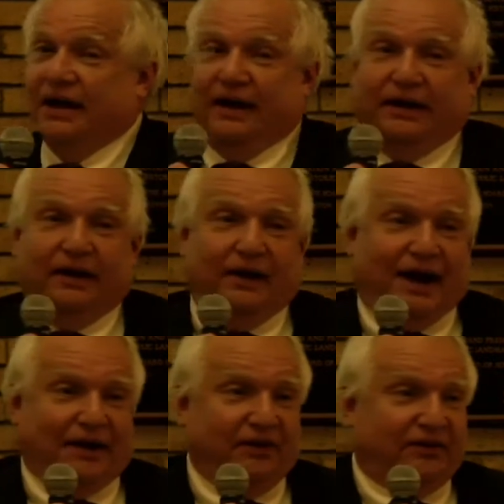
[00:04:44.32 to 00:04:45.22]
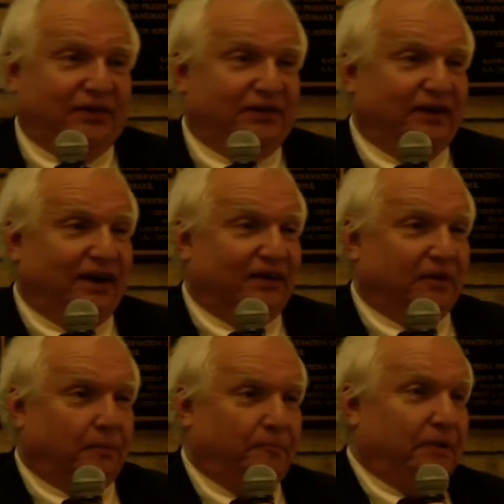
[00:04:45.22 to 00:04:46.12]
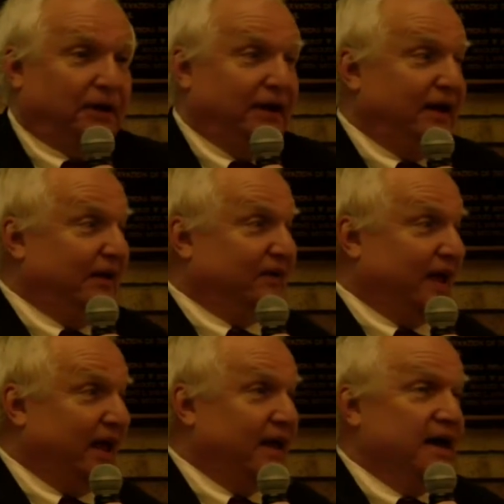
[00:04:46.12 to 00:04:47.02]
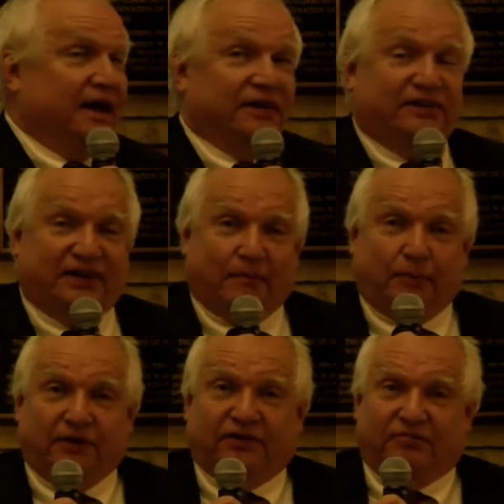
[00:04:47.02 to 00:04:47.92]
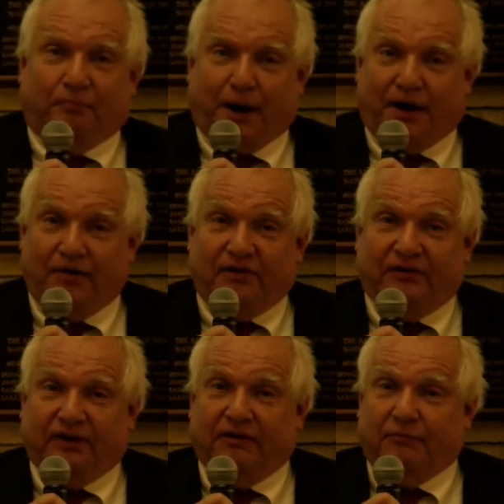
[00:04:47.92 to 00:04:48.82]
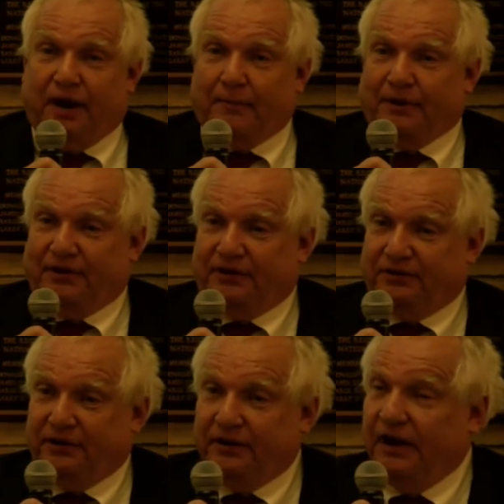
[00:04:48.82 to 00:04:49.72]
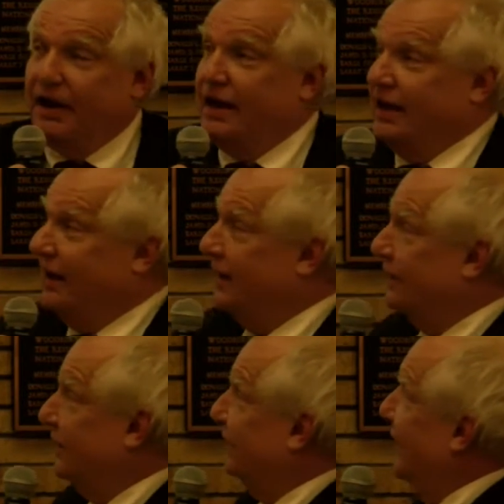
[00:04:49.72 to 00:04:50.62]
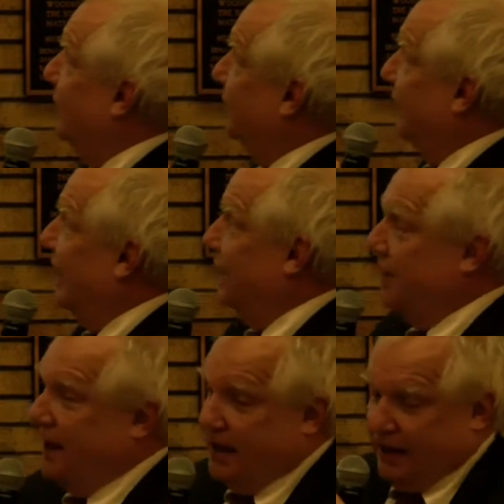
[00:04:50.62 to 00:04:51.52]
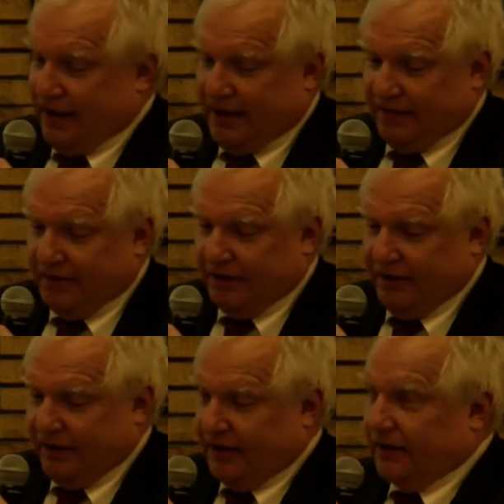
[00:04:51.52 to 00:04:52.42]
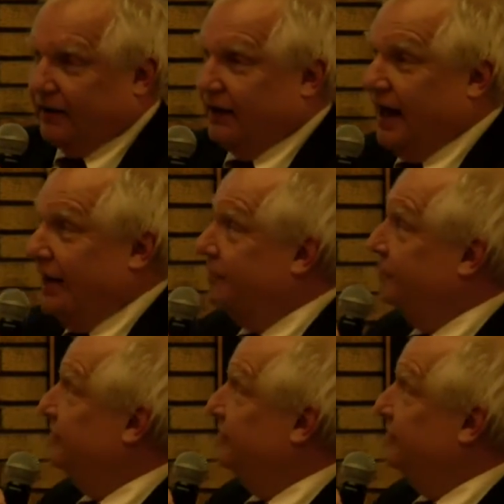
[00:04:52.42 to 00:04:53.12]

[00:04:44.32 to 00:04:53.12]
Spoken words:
It acknowledges that it is a building is a assemblage of parts and of repetition, yet at the same time given life.